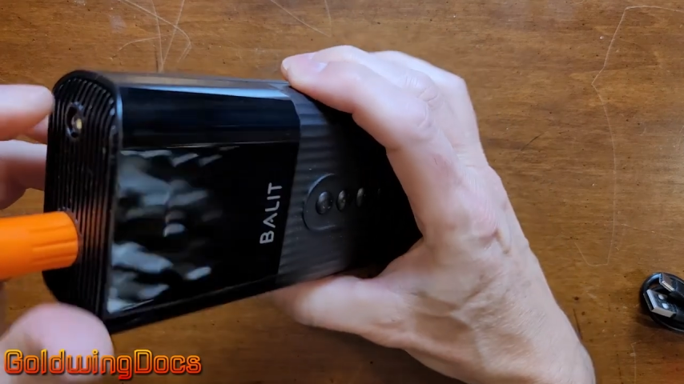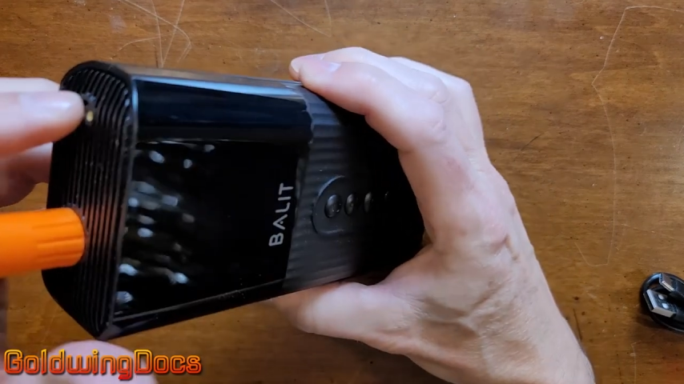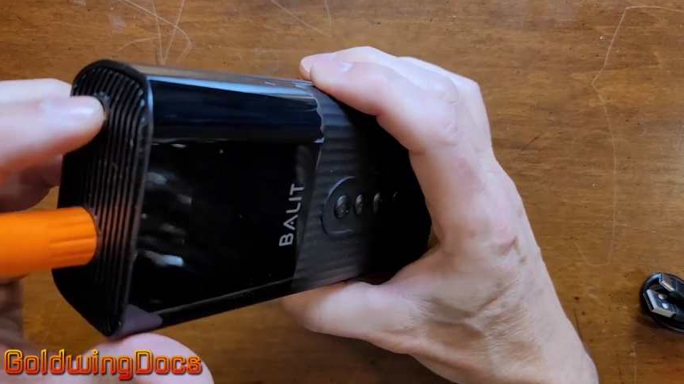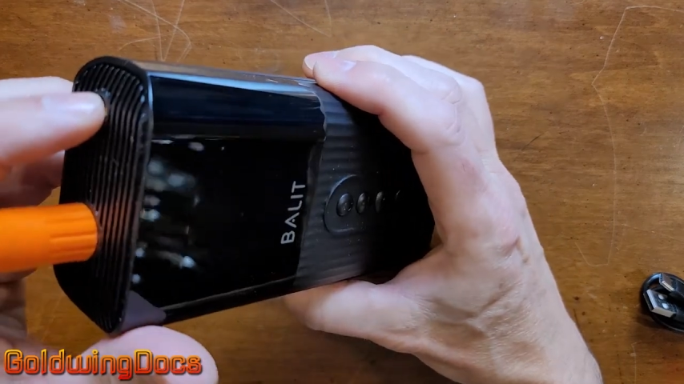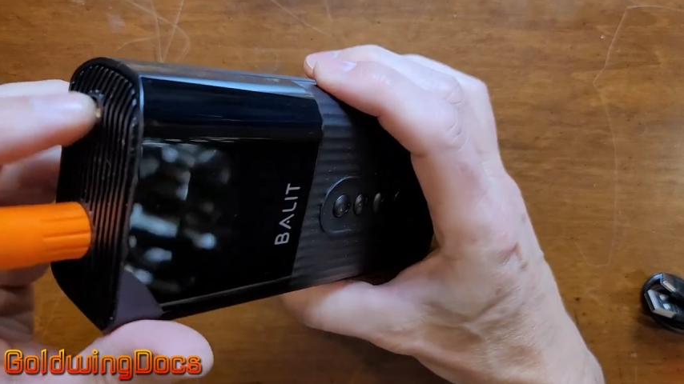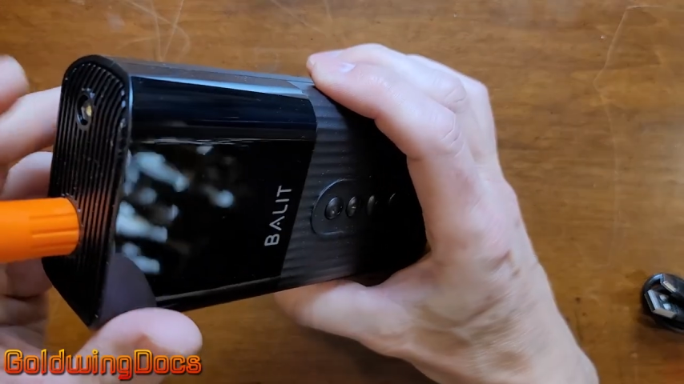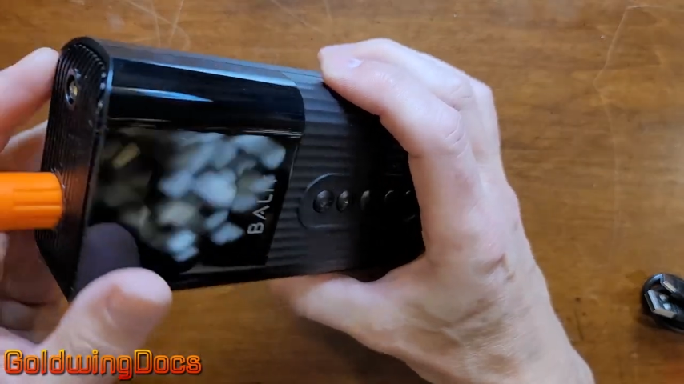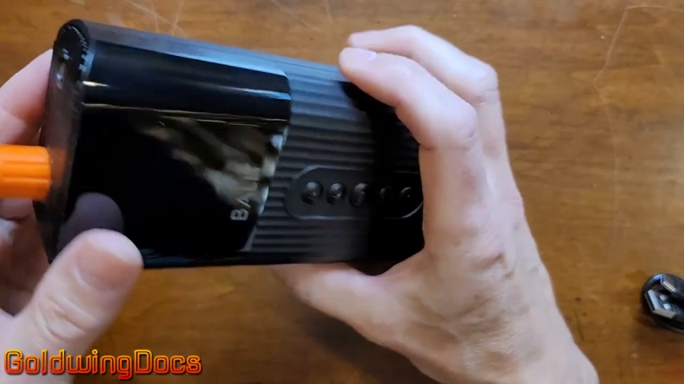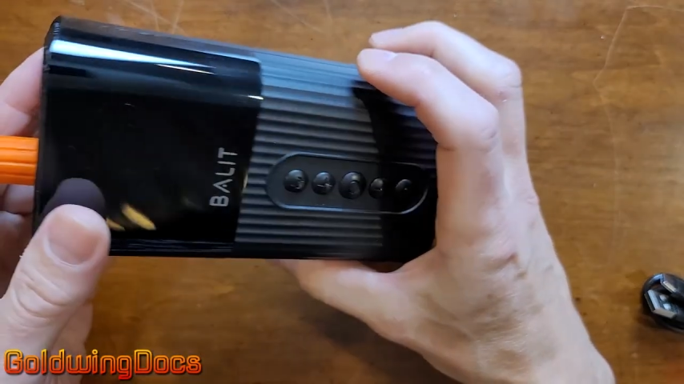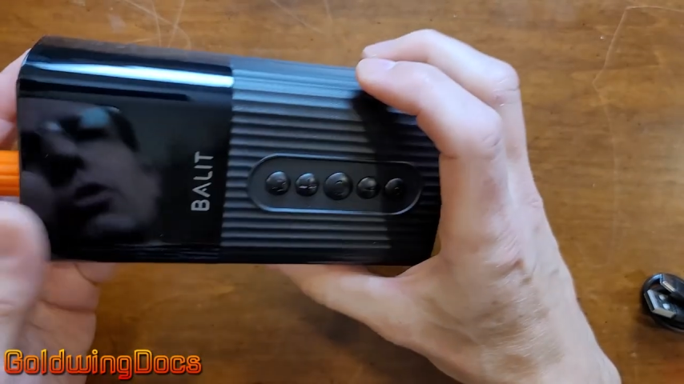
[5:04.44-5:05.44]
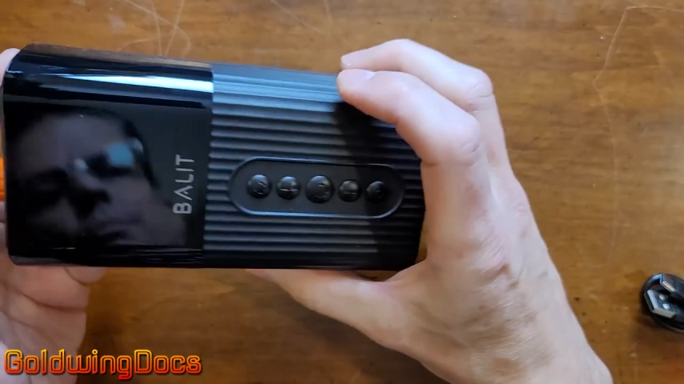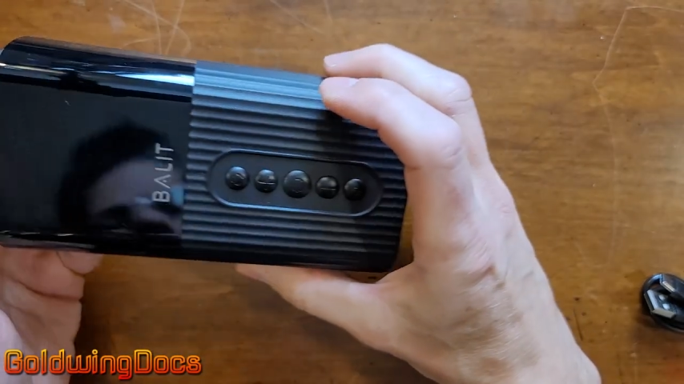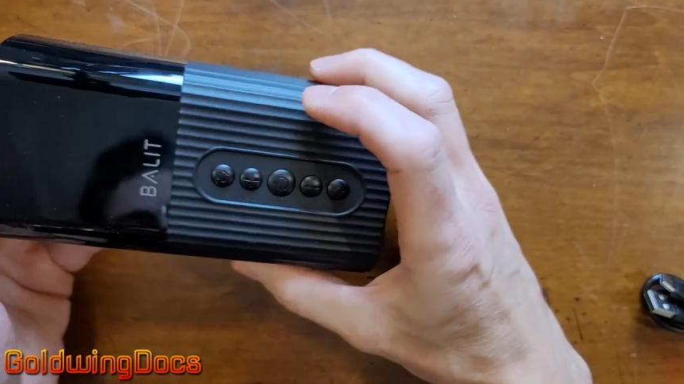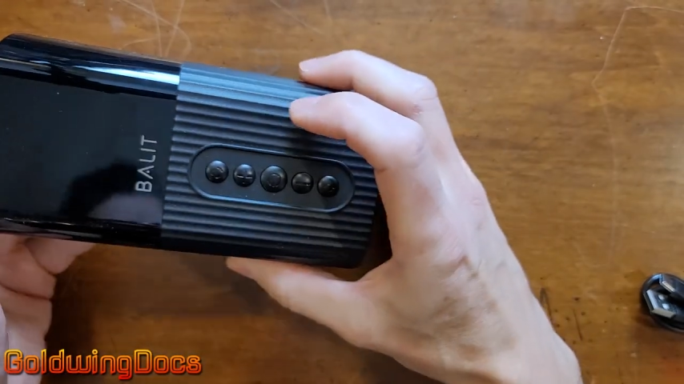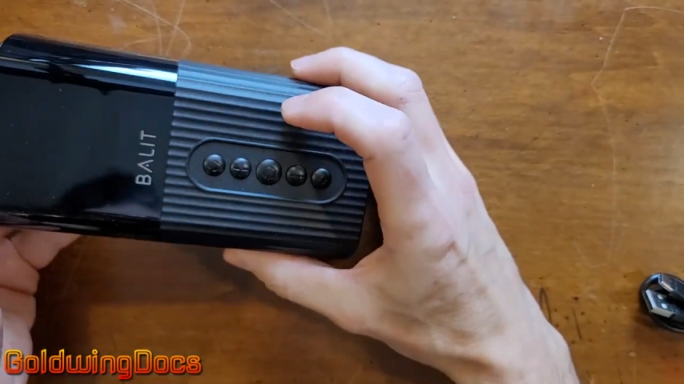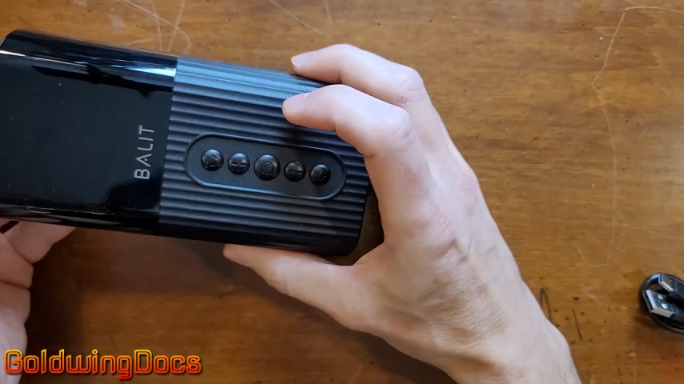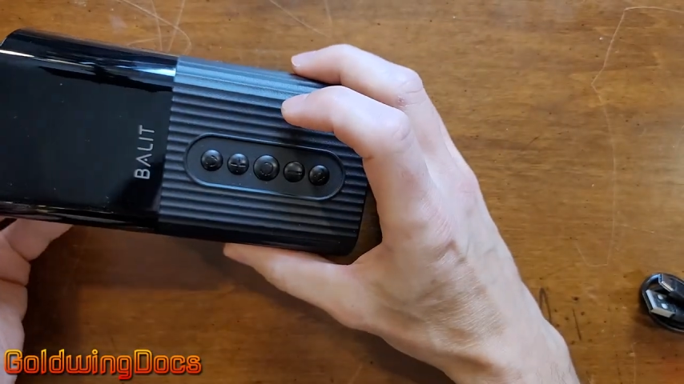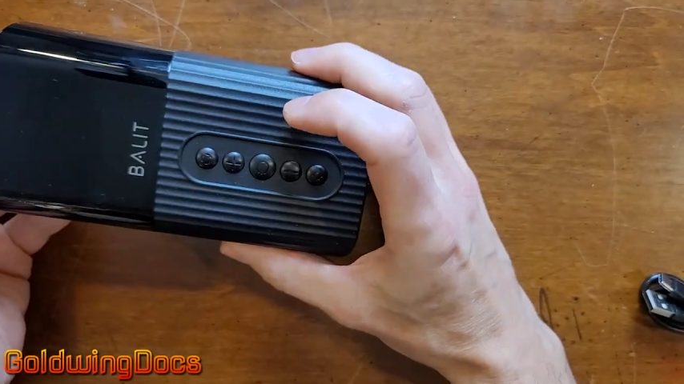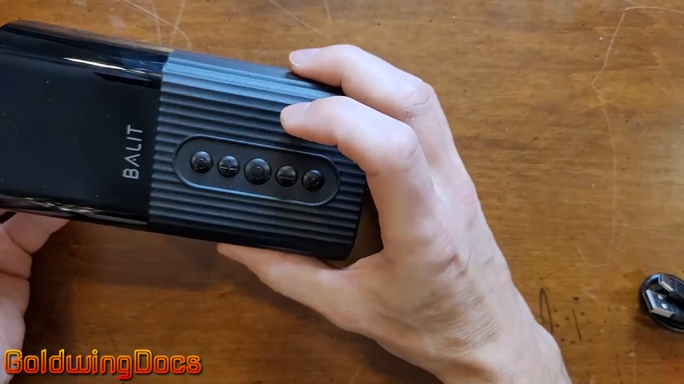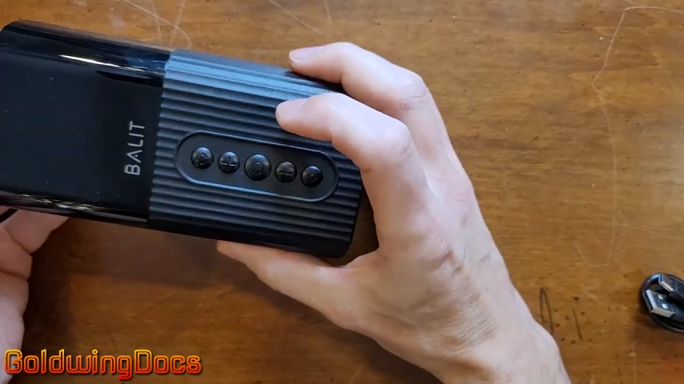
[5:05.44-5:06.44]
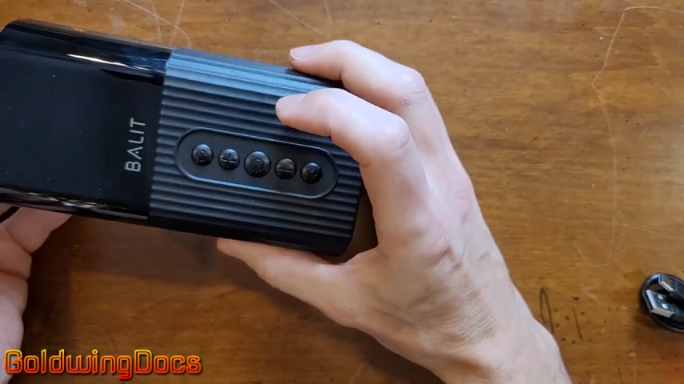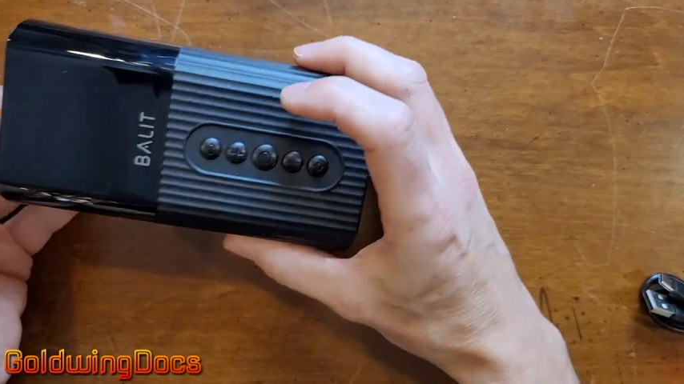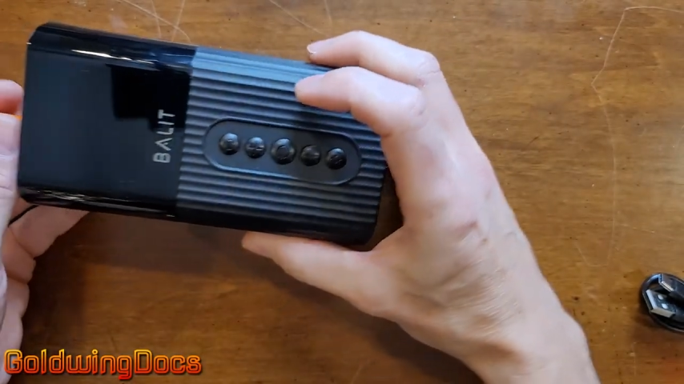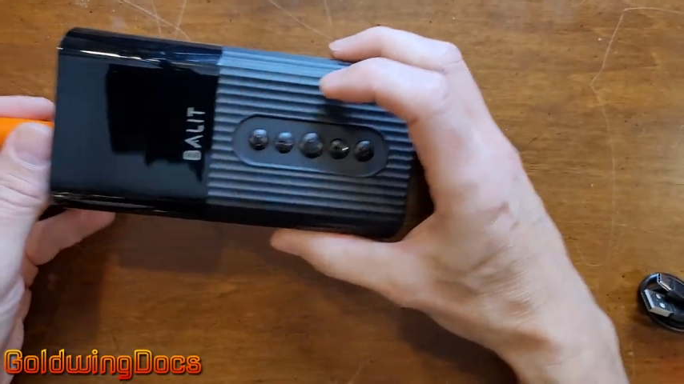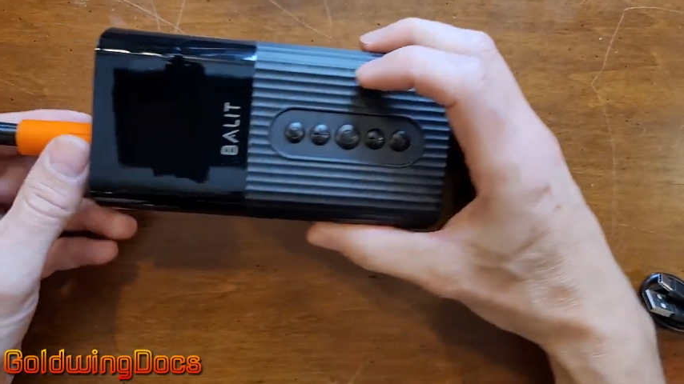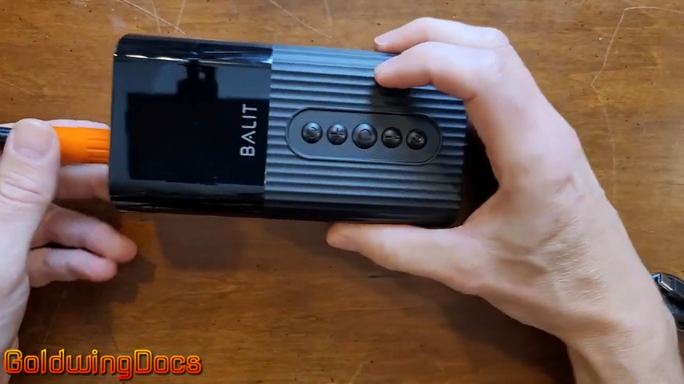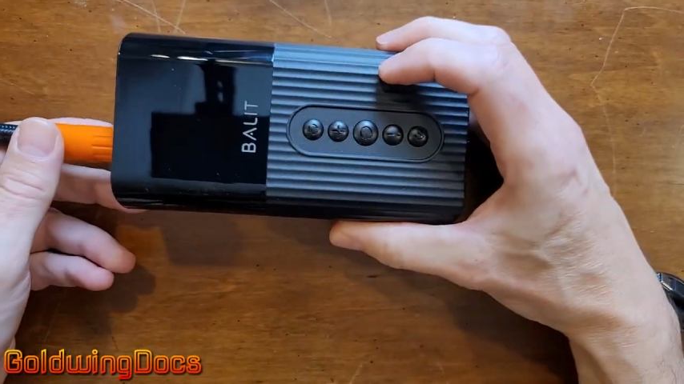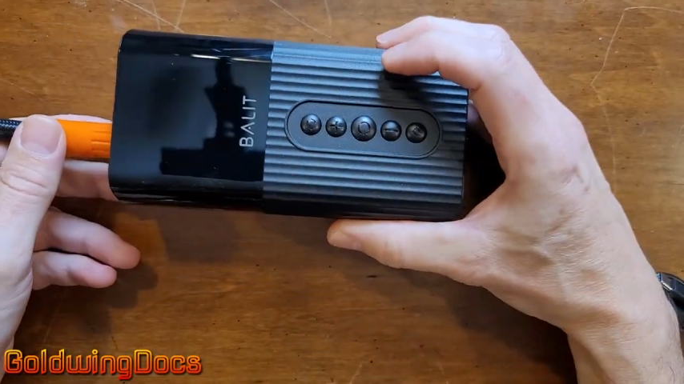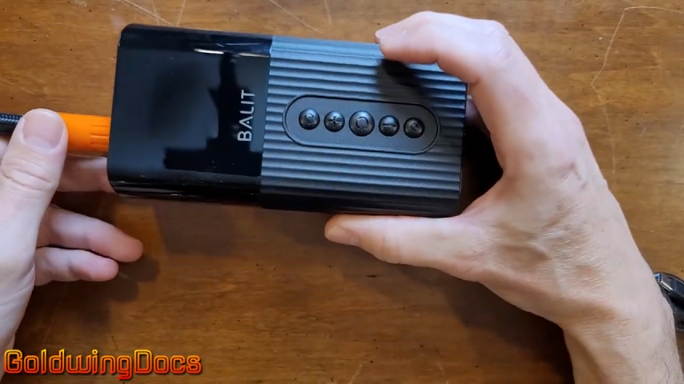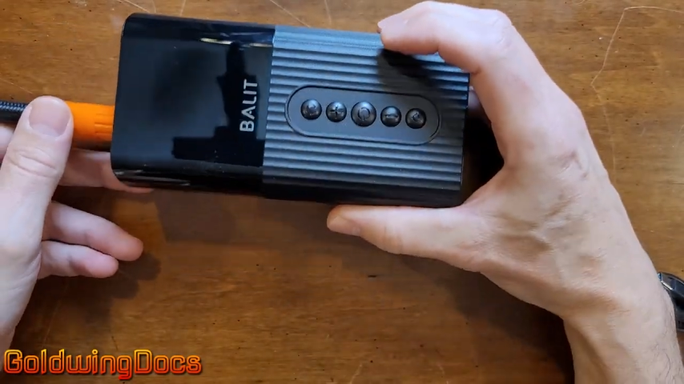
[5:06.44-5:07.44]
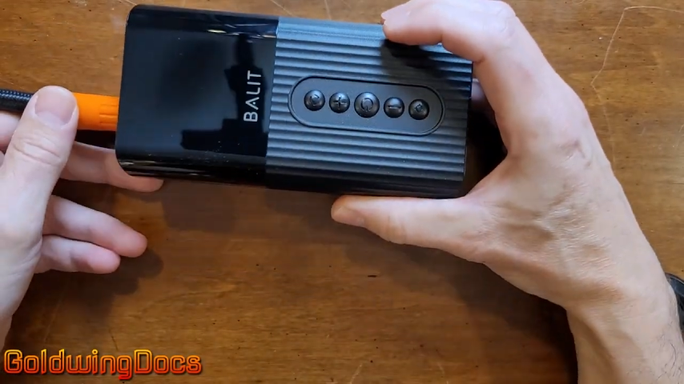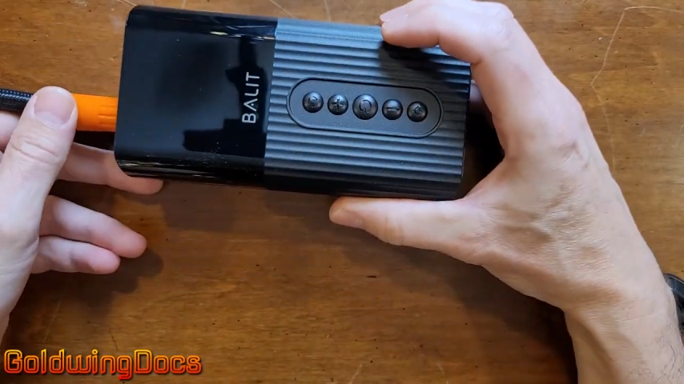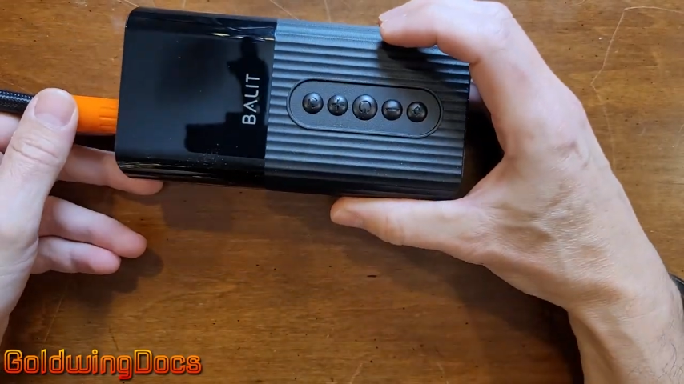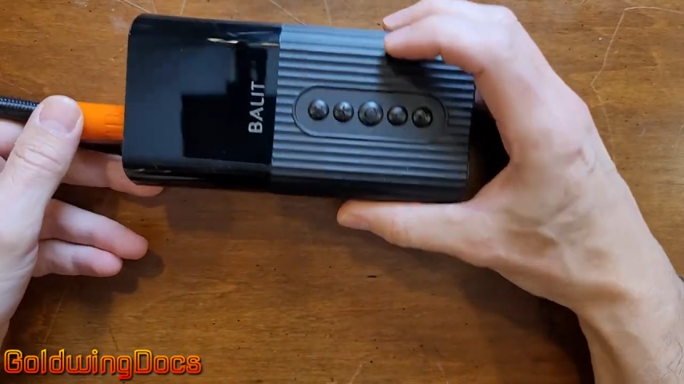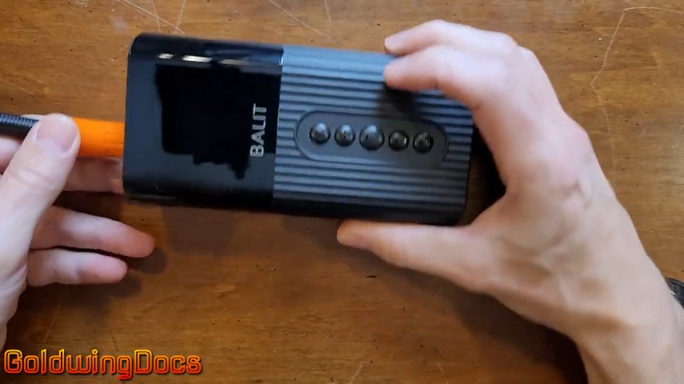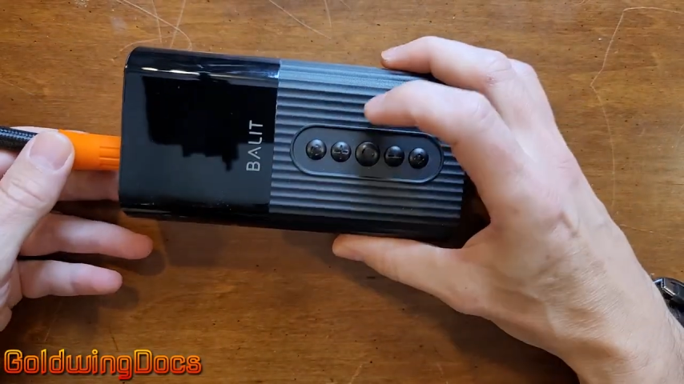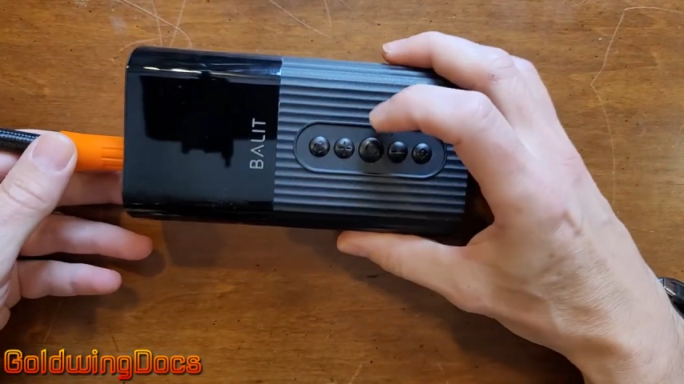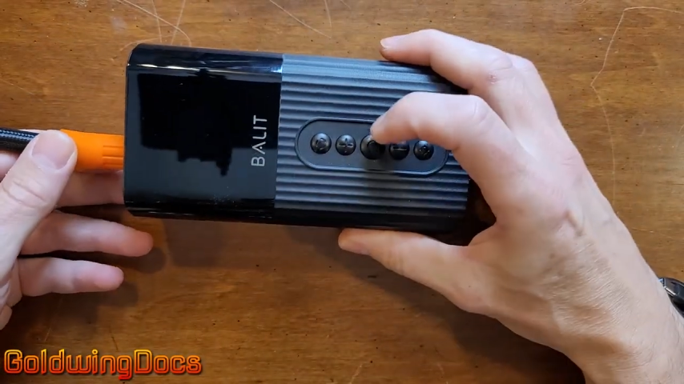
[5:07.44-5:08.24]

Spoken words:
(no speaker visible)